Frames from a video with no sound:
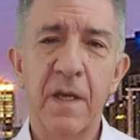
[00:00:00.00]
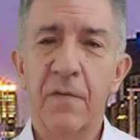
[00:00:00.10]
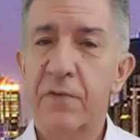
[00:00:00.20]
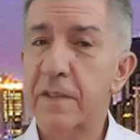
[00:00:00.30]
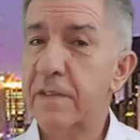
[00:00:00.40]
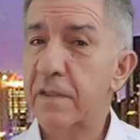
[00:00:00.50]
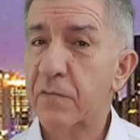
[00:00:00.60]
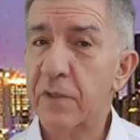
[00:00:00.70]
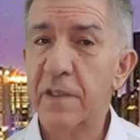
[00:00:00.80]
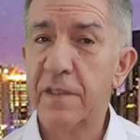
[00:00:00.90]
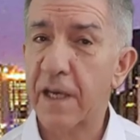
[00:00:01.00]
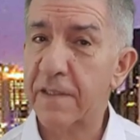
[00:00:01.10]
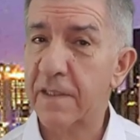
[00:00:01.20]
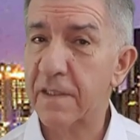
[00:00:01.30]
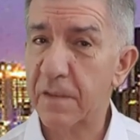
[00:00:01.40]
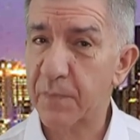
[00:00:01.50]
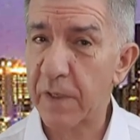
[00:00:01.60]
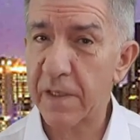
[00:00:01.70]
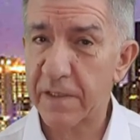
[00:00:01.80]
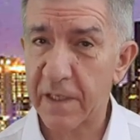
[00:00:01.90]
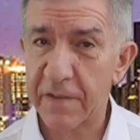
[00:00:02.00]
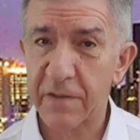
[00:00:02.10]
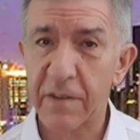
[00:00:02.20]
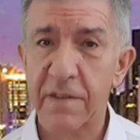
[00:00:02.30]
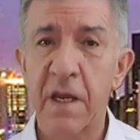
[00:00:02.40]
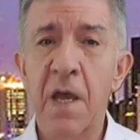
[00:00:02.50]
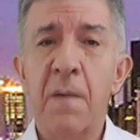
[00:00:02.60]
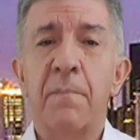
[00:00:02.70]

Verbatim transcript: Francis criticizes his predecessors